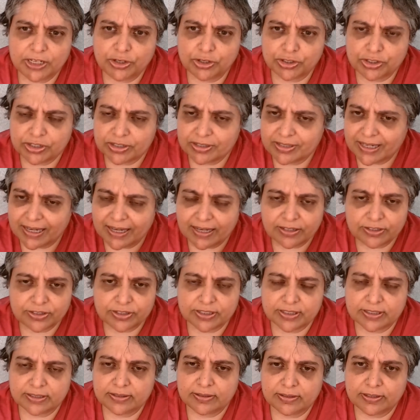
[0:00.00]
It just attacks
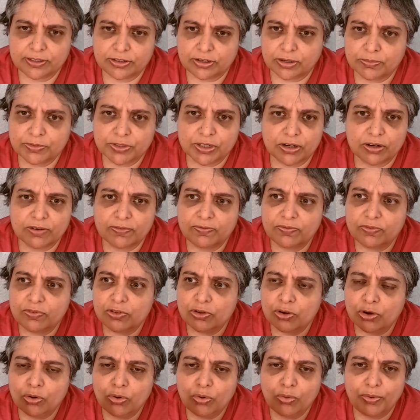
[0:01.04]
it. It comes out of
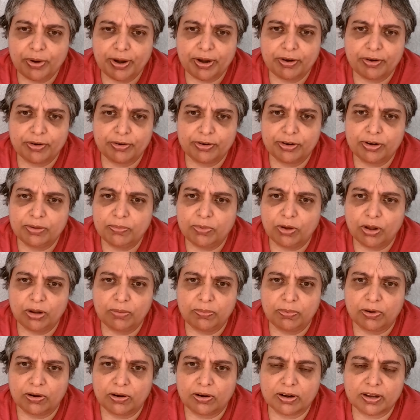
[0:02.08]
nowhere, out of the
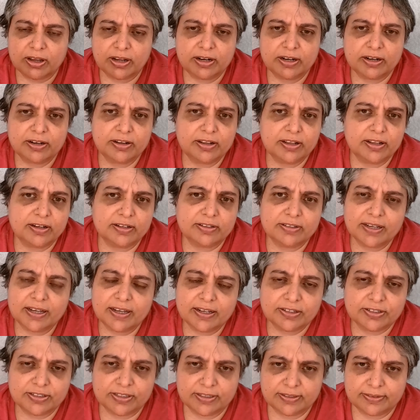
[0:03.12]
ballpark, and it
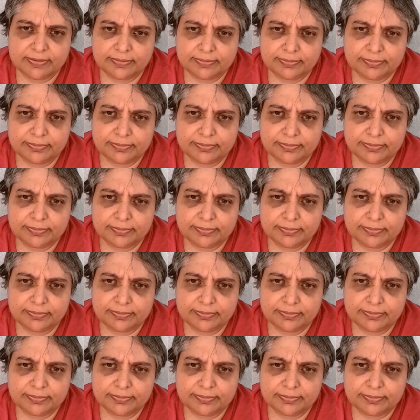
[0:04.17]
attacks it.